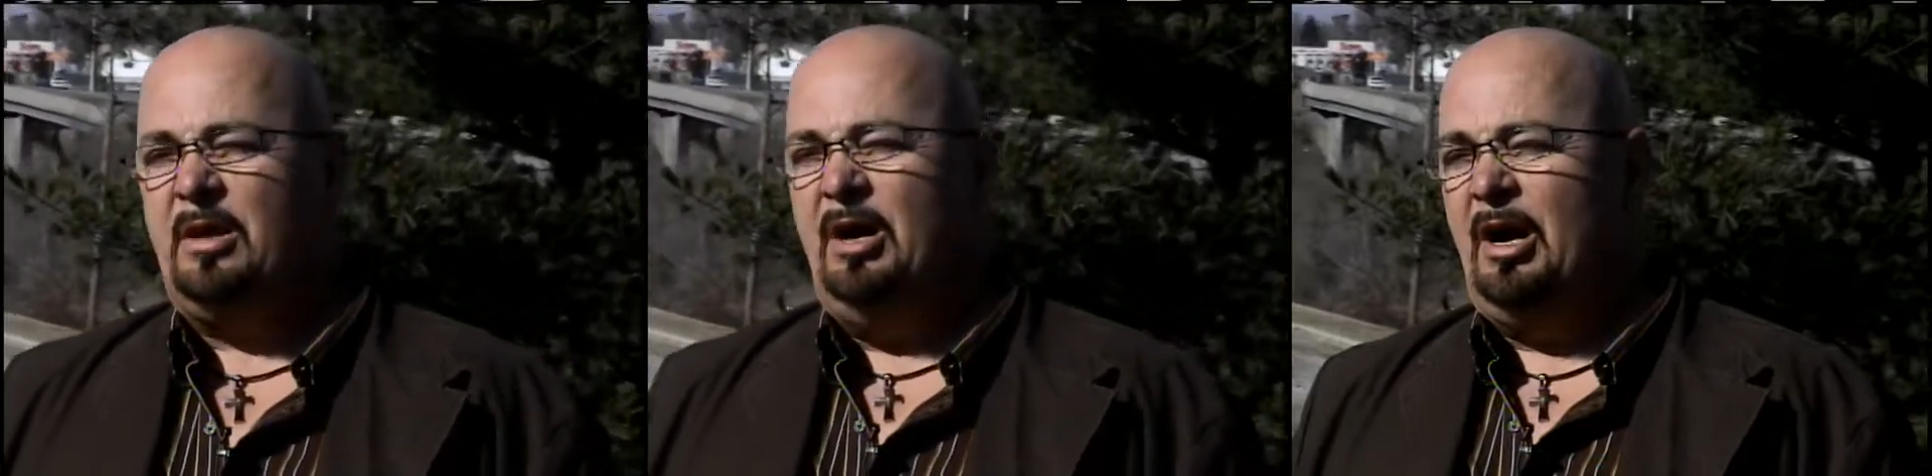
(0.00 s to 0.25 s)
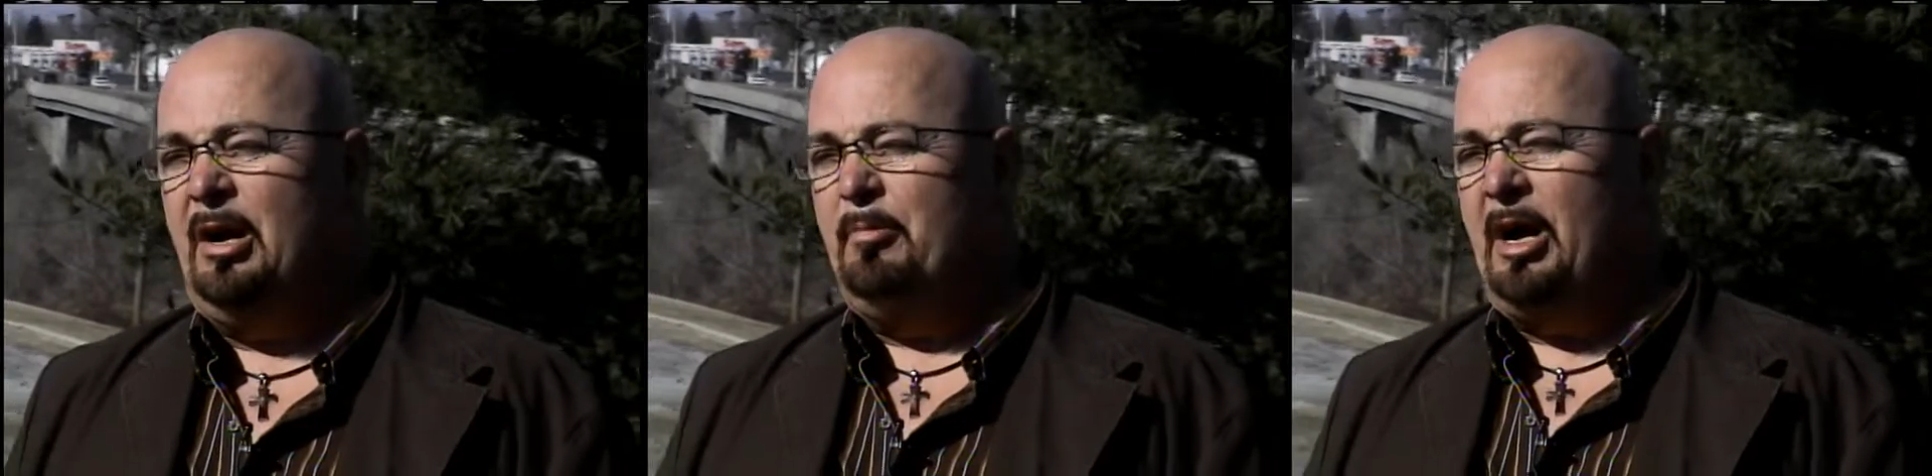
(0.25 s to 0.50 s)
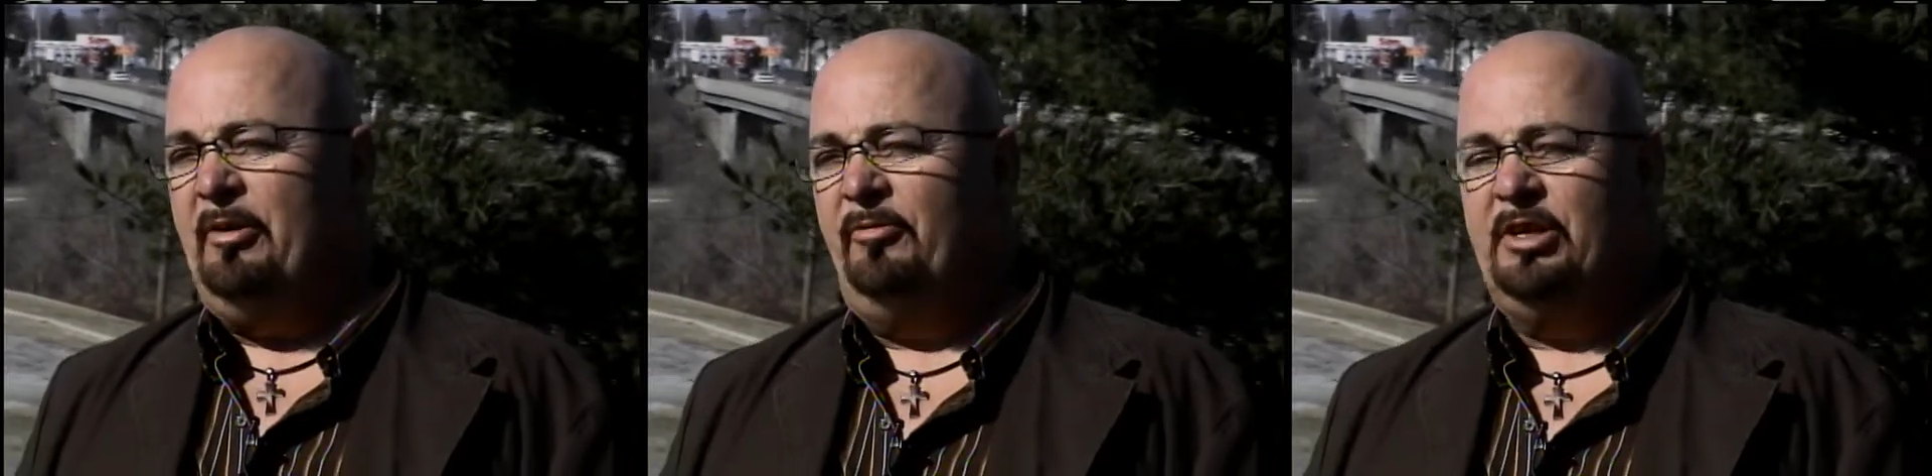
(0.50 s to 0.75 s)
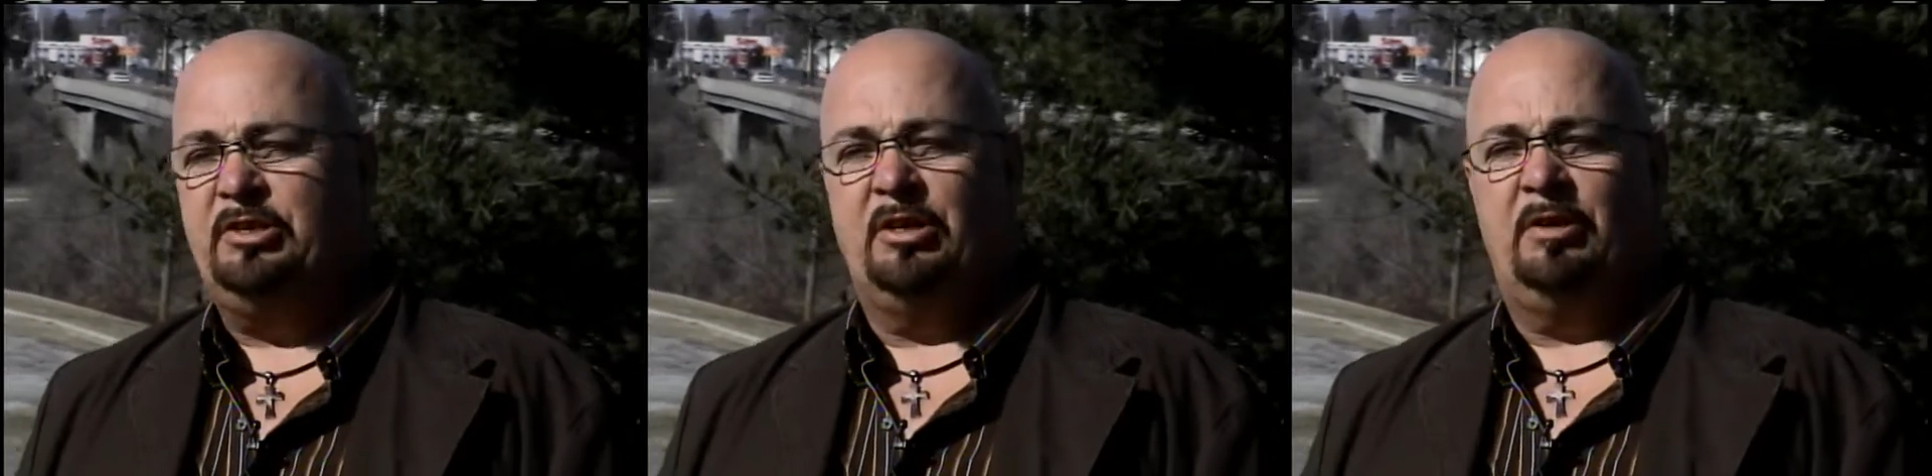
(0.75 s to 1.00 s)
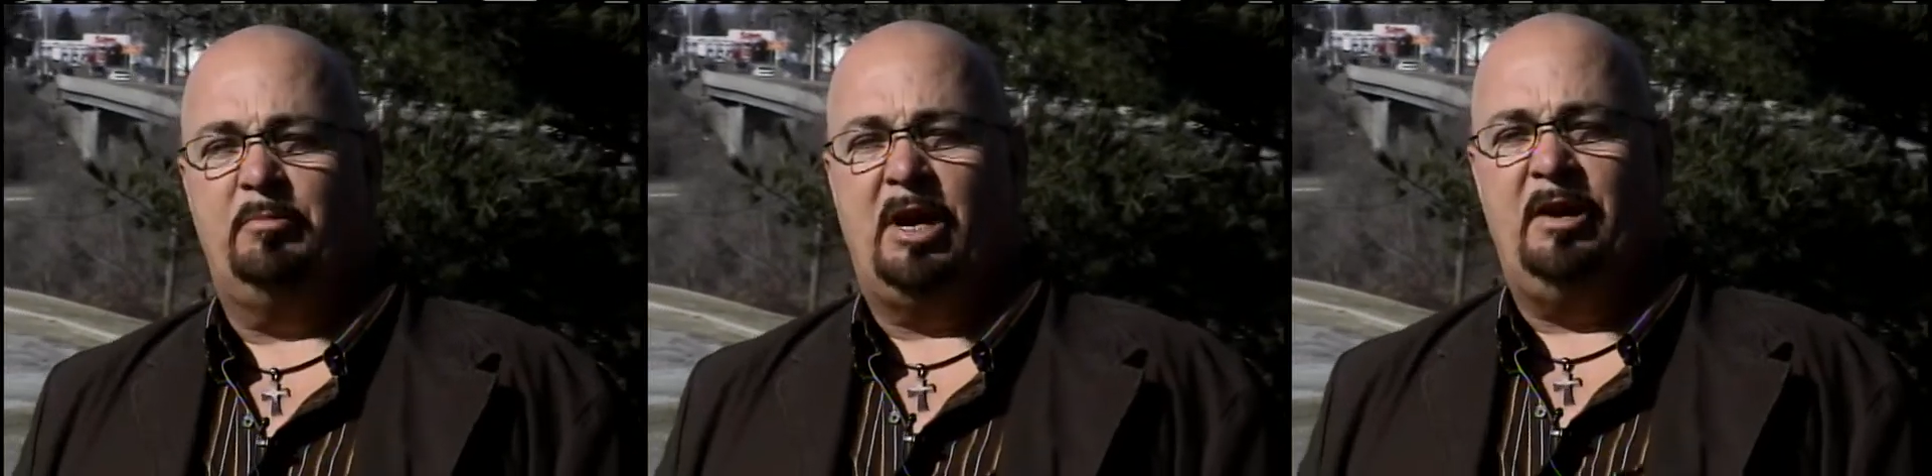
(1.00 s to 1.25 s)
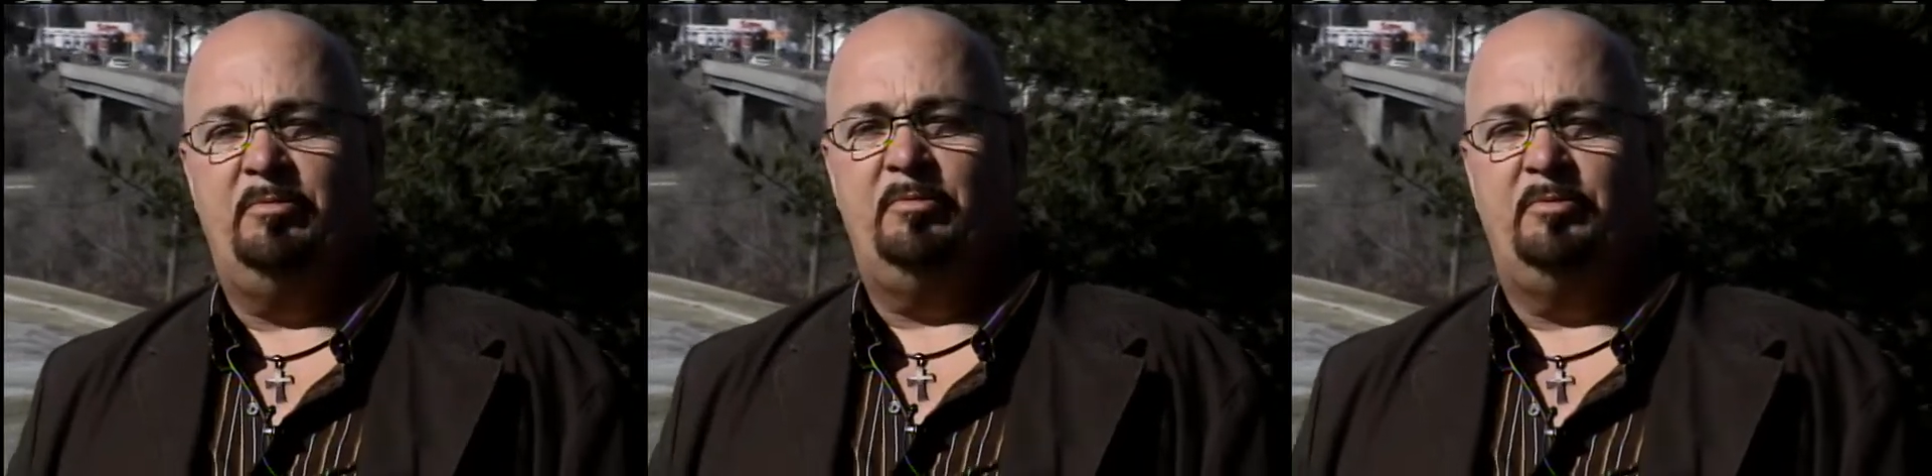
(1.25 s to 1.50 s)

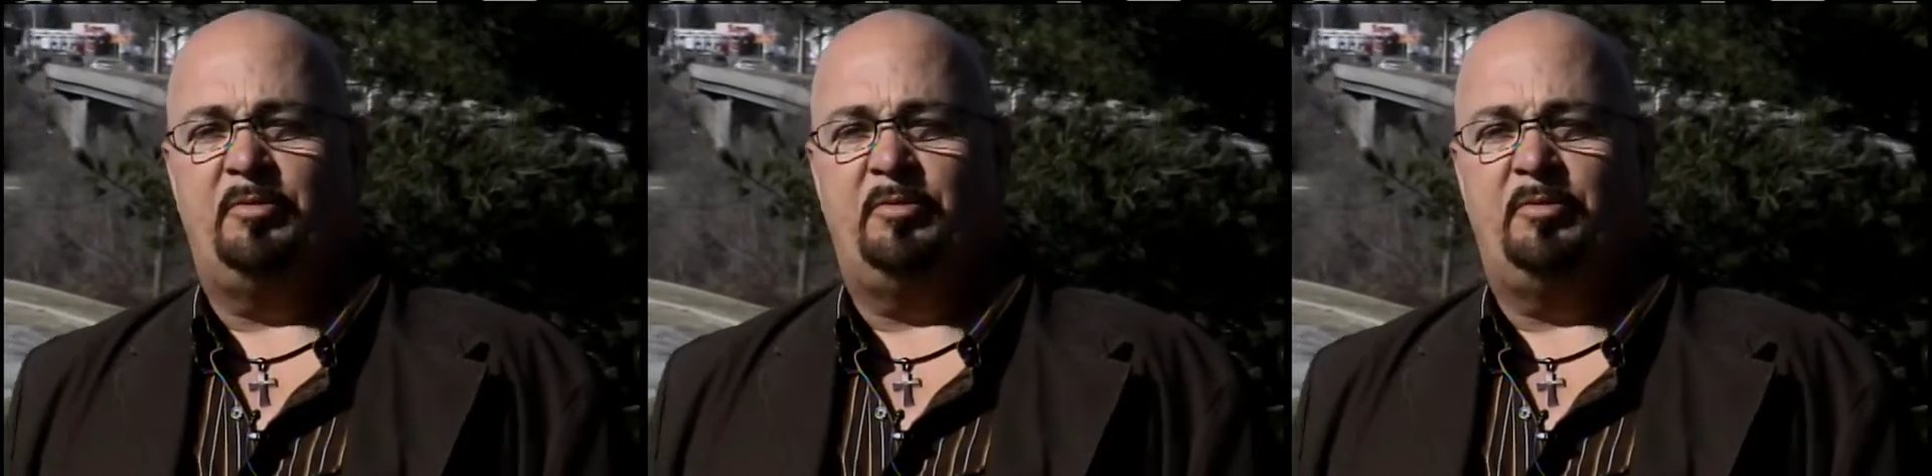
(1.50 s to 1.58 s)
My